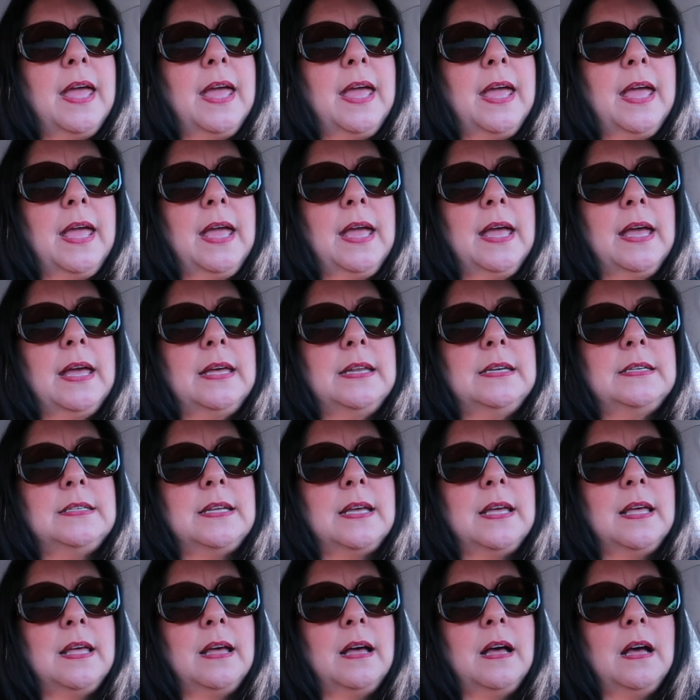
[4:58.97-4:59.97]

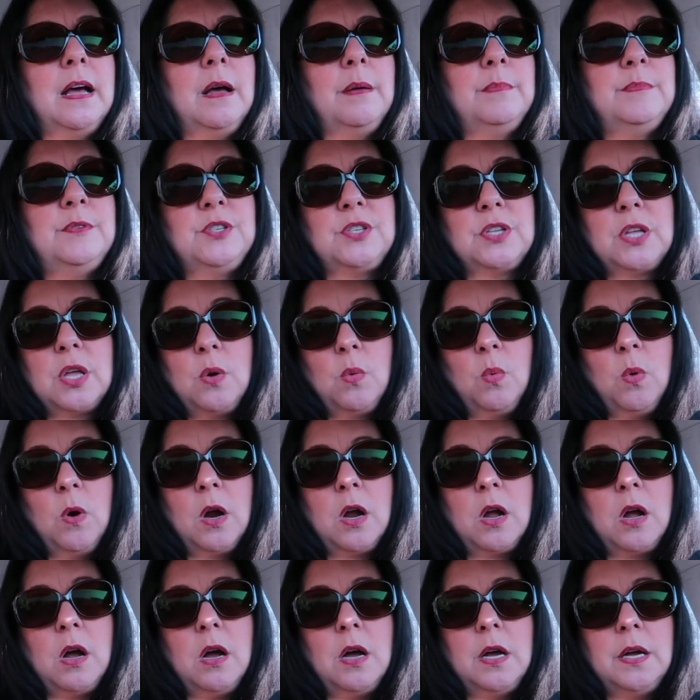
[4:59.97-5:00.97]
And I'm just going to
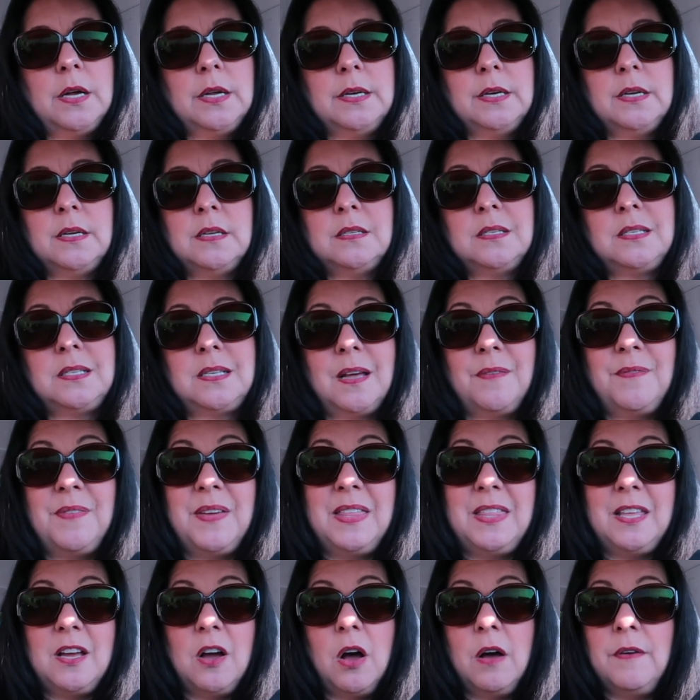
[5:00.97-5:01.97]
work on stuff
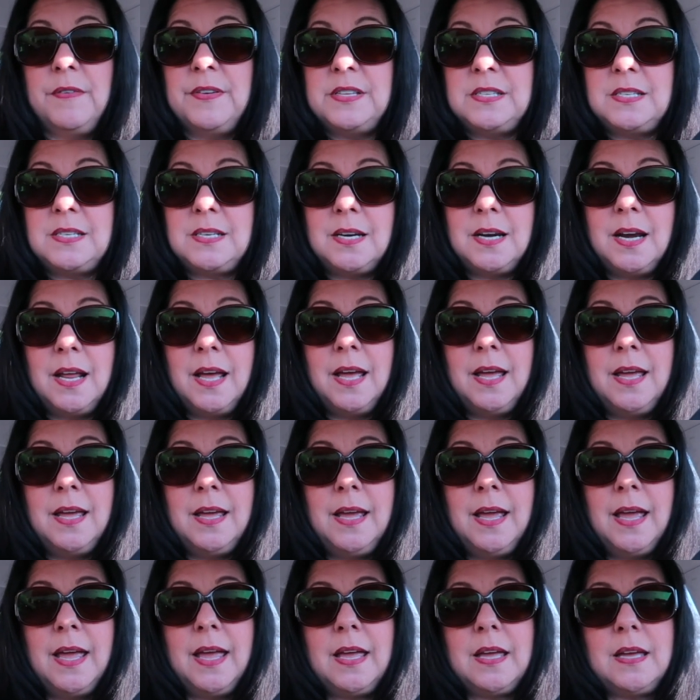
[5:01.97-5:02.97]
in the office
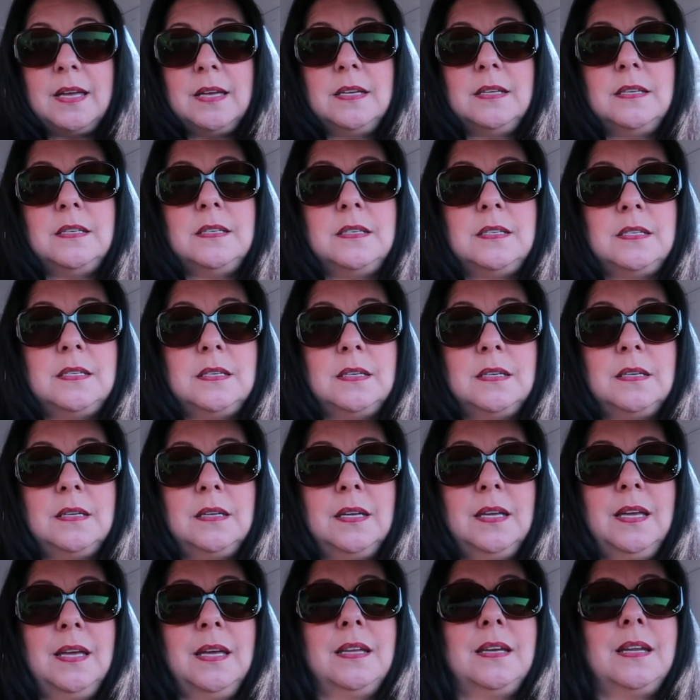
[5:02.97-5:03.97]
today and
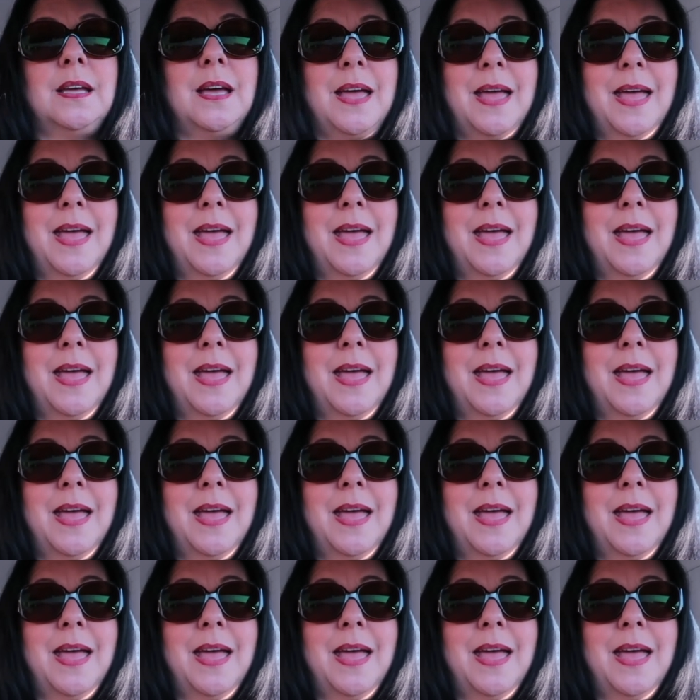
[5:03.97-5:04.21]
get